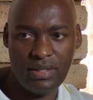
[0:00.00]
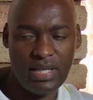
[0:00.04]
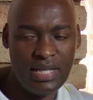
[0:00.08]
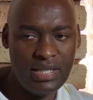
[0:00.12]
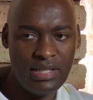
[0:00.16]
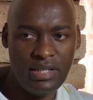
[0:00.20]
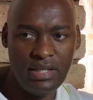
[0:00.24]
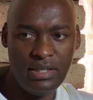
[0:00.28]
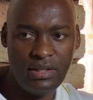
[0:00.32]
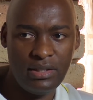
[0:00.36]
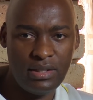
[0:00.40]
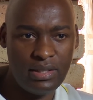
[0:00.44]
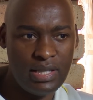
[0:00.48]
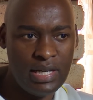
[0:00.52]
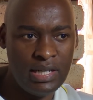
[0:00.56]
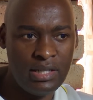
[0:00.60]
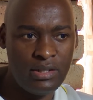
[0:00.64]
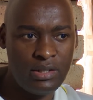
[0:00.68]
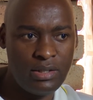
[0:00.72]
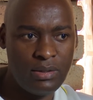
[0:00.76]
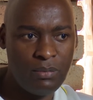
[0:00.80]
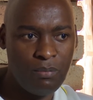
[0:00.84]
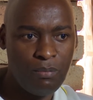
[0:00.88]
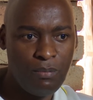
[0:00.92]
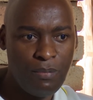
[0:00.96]

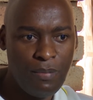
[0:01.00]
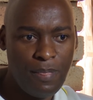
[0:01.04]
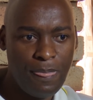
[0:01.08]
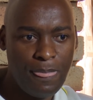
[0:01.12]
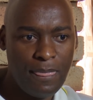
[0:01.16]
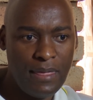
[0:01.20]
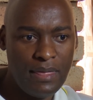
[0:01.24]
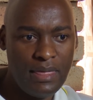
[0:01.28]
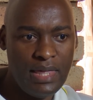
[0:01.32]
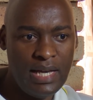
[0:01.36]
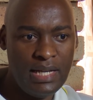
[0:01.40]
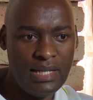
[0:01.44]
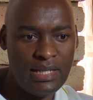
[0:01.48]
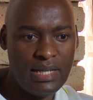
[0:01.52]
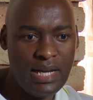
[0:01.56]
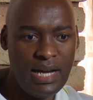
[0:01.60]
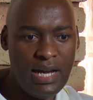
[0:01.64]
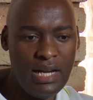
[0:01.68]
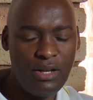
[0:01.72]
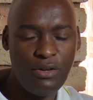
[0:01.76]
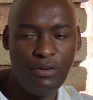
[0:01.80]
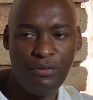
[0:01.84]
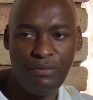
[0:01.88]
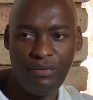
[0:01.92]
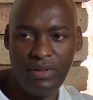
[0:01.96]
That
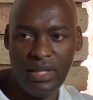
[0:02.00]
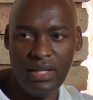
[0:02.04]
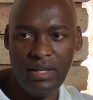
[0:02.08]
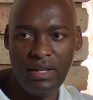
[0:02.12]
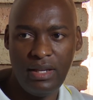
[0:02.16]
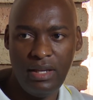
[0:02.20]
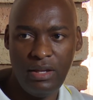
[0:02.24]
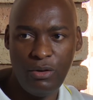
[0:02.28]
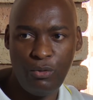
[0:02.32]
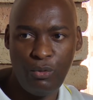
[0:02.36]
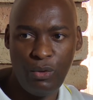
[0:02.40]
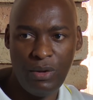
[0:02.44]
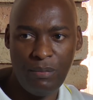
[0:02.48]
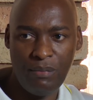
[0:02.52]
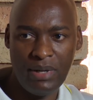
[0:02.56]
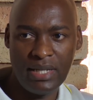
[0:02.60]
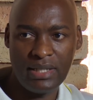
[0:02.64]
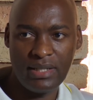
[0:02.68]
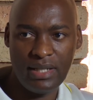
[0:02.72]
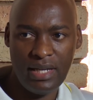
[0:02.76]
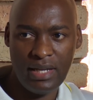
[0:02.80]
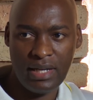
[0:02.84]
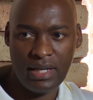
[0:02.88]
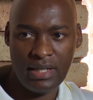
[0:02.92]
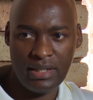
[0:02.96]
kind of thinking, we
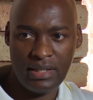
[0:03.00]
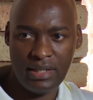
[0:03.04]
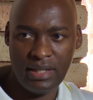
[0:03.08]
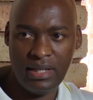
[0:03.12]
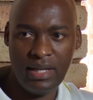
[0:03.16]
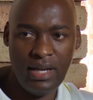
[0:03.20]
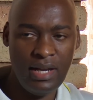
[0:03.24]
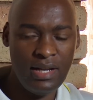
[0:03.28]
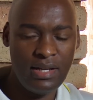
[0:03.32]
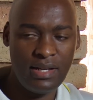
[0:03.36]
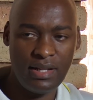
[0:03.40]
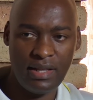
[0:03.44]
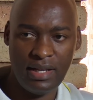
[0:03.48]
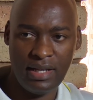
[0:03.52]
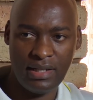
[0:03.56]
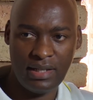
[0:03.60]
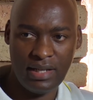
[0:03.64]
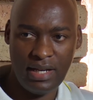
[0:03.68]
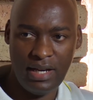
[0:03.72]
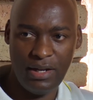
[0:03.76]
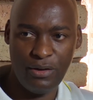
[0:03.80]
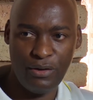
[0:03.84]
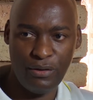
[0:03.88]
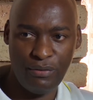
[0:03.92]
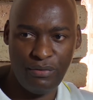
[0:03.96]
must eradicate that
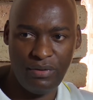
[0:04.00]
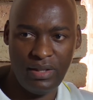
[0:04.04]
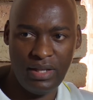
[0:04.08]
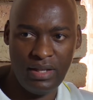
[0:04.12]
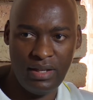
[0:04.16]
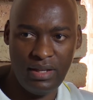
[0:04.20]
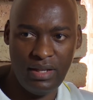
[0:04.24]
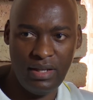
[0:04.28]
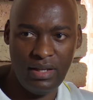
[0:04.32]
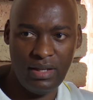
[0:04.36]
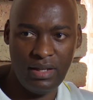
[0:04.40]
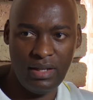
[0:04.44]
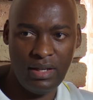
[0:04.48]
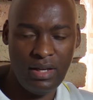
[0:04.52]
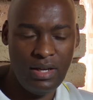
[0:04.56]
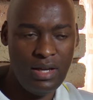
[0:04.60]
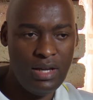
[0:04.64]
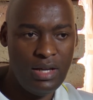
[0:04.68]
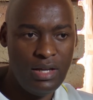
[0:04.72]
kind of thinking.